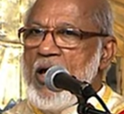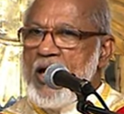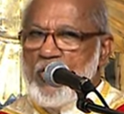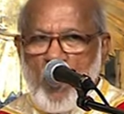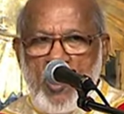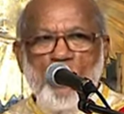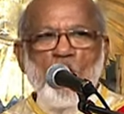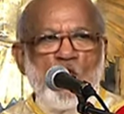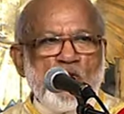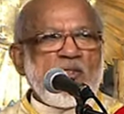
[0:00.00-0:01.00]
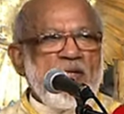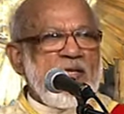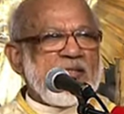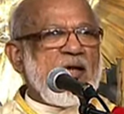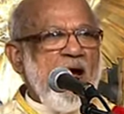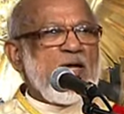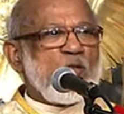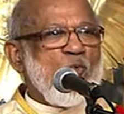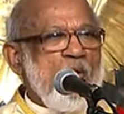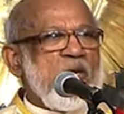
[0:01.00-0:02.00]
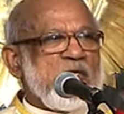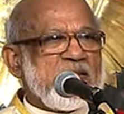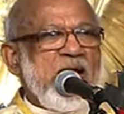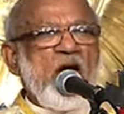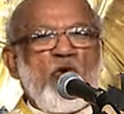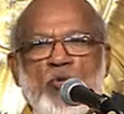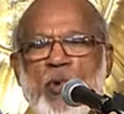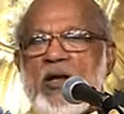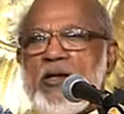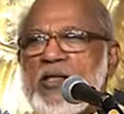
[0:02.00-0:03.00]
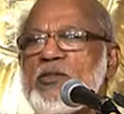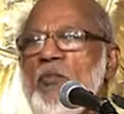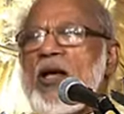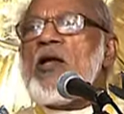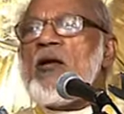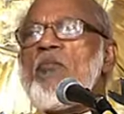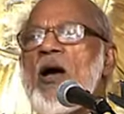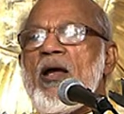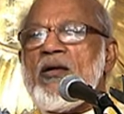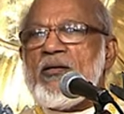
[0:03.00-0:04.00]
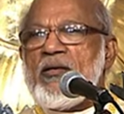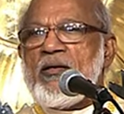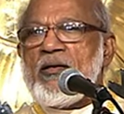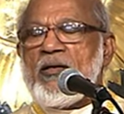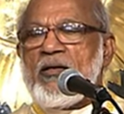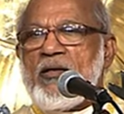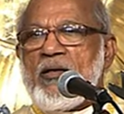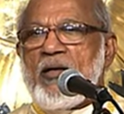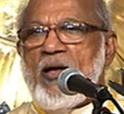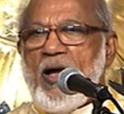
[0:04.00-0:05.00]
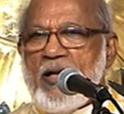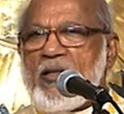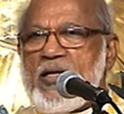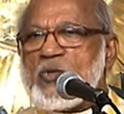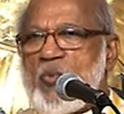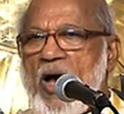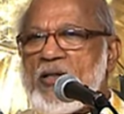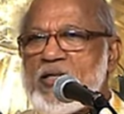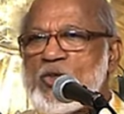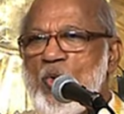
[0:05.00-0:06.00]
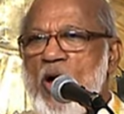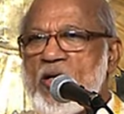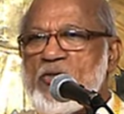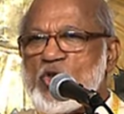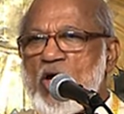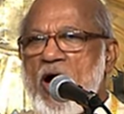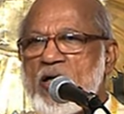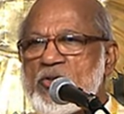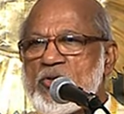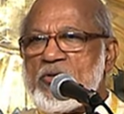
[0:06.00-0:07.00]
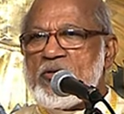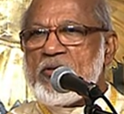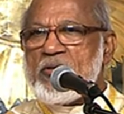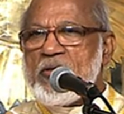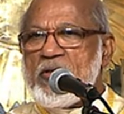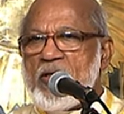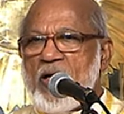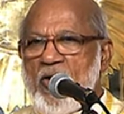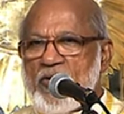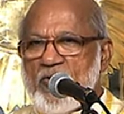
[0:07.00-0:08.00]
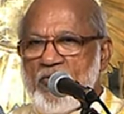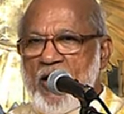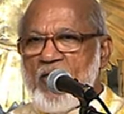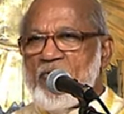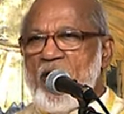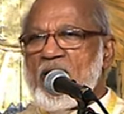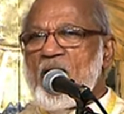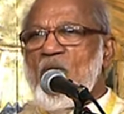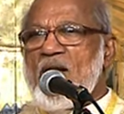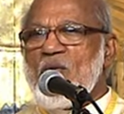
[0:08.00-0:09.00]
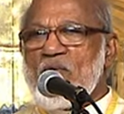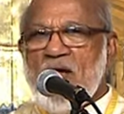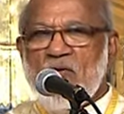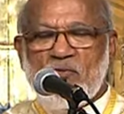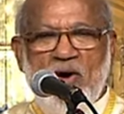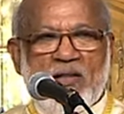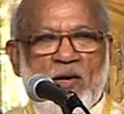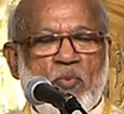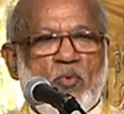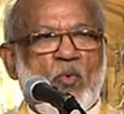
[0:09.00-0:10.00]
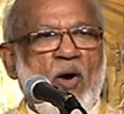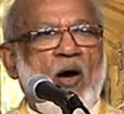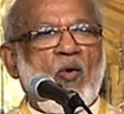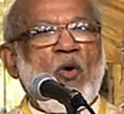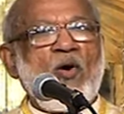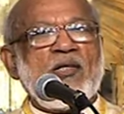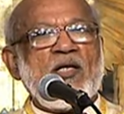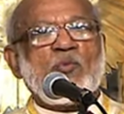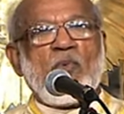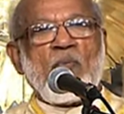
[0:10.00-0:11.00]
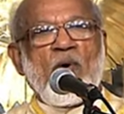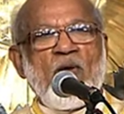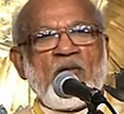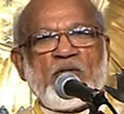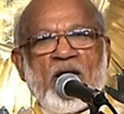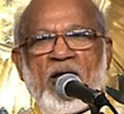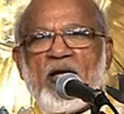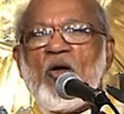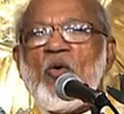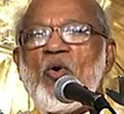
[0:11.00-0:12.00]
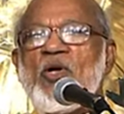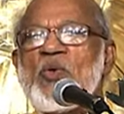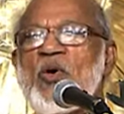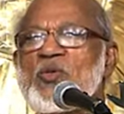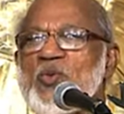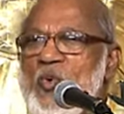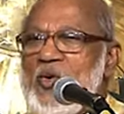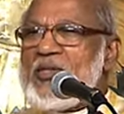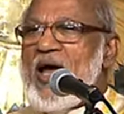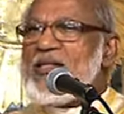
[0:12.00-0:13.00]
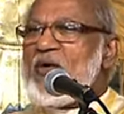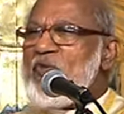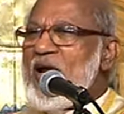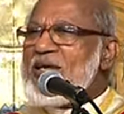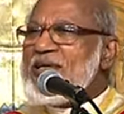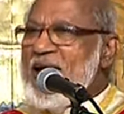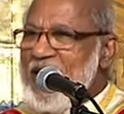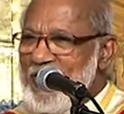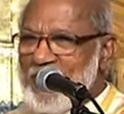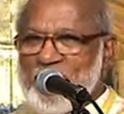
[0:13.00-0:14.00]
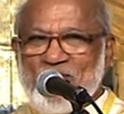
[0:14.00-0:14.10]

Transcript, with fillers: And what was in disguise will be discovered by us by and by. And these fathers who are in charge, our the Father Vallooran, Father Pudua, all these people will say, oh, it was good that the flood came.